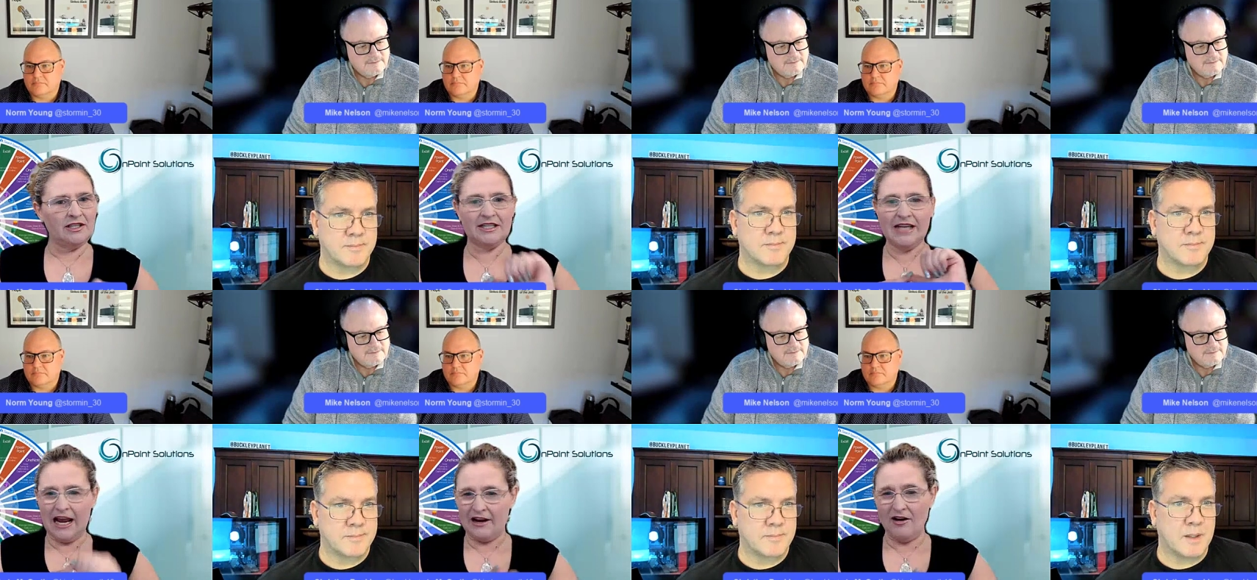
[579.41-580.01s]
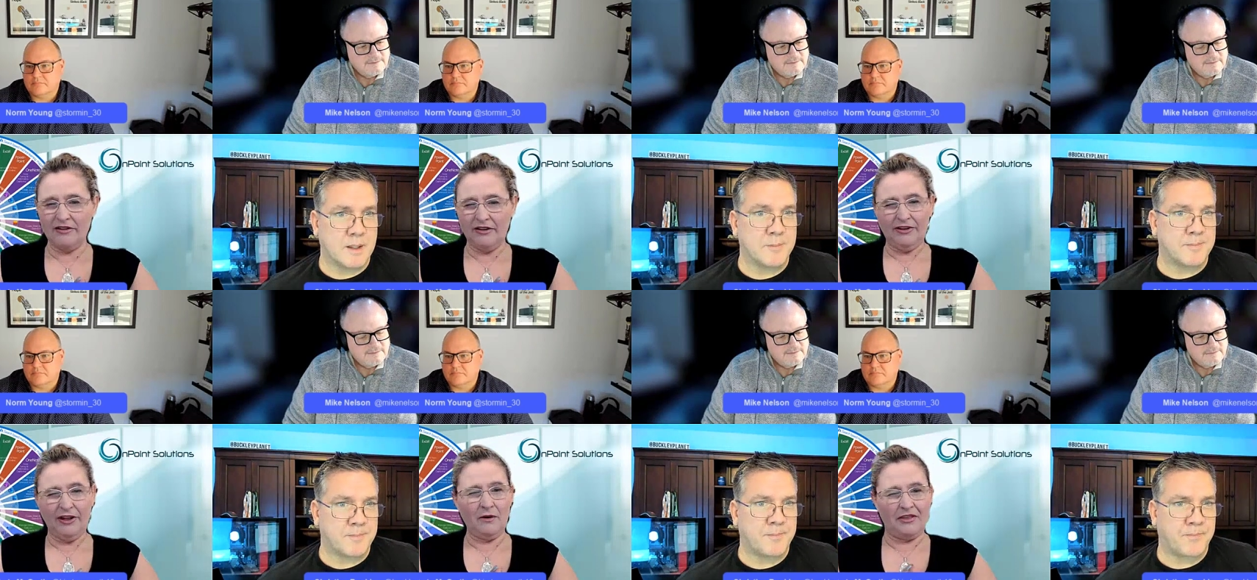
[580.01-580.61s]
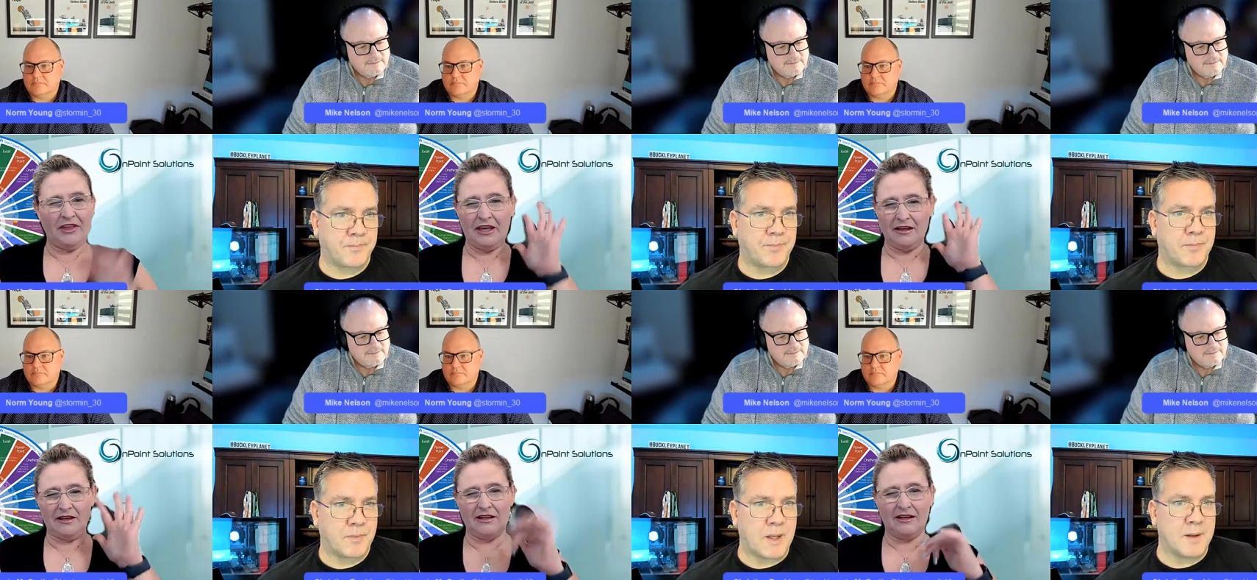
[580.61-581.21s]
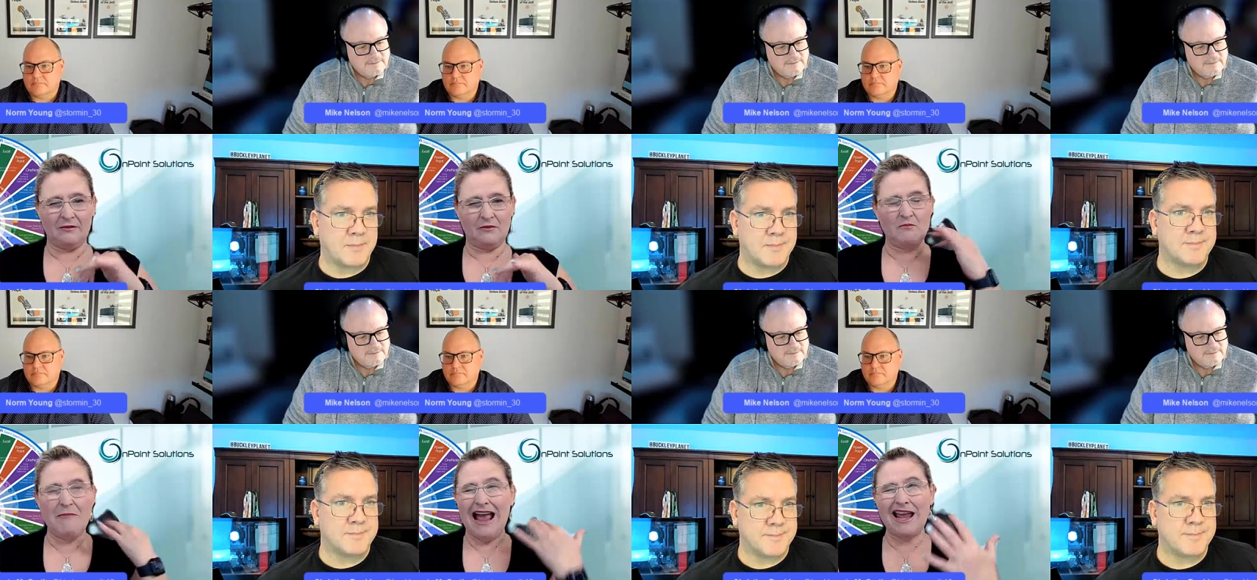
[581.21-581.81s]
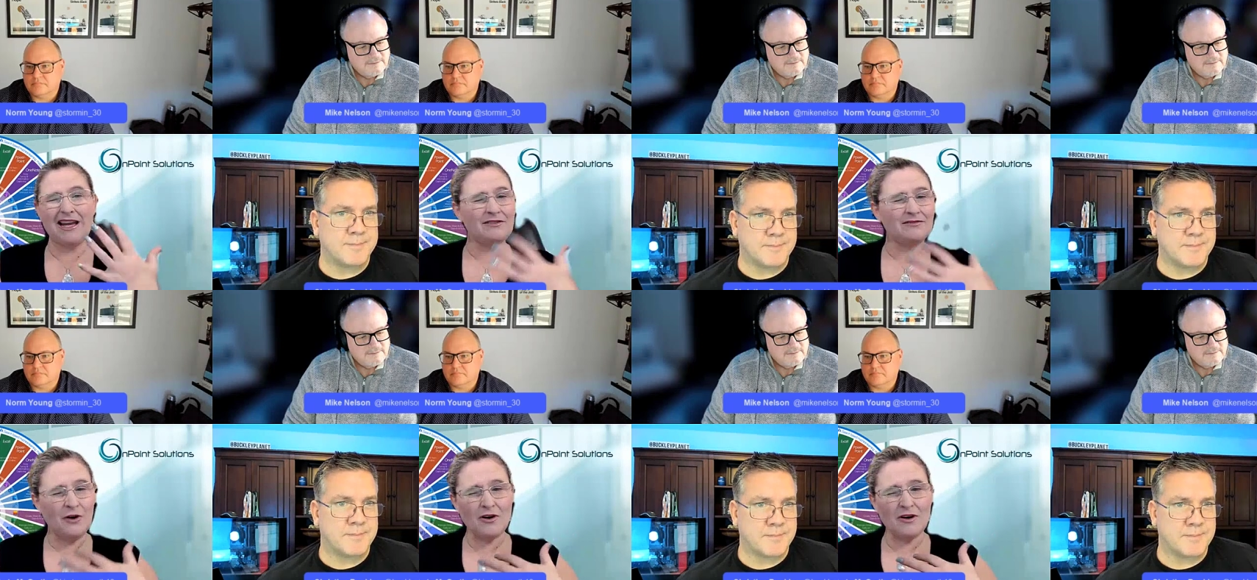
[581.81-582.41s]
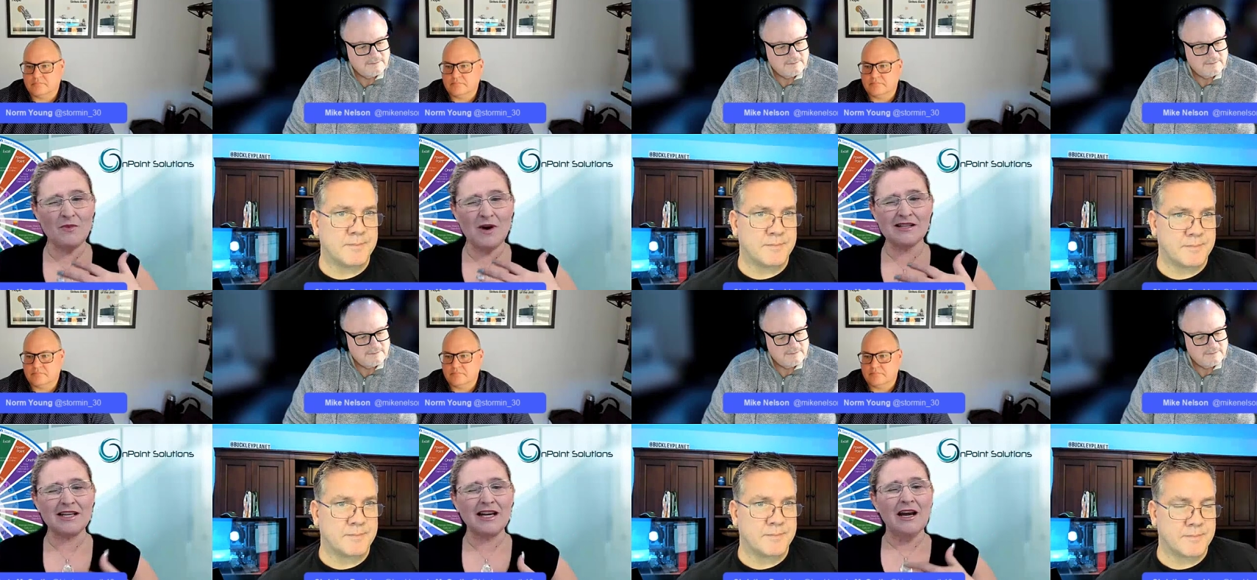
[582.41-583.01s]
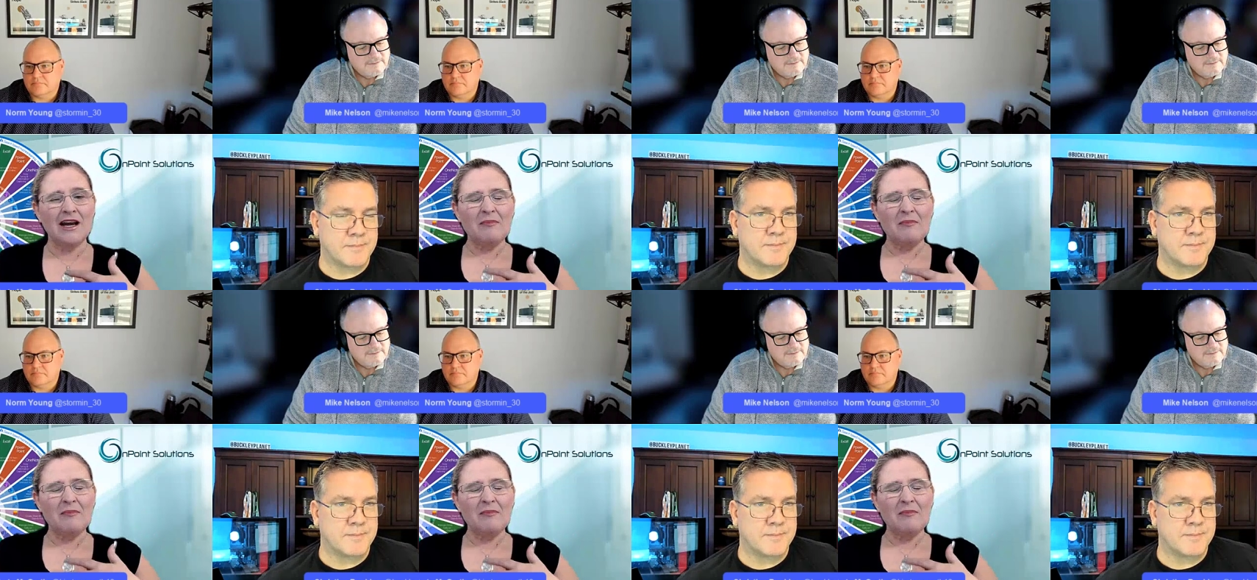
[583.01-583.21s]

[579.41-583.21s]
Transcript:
Speaker 1: Stack Overflow, I think, are the yeah. main forum ones.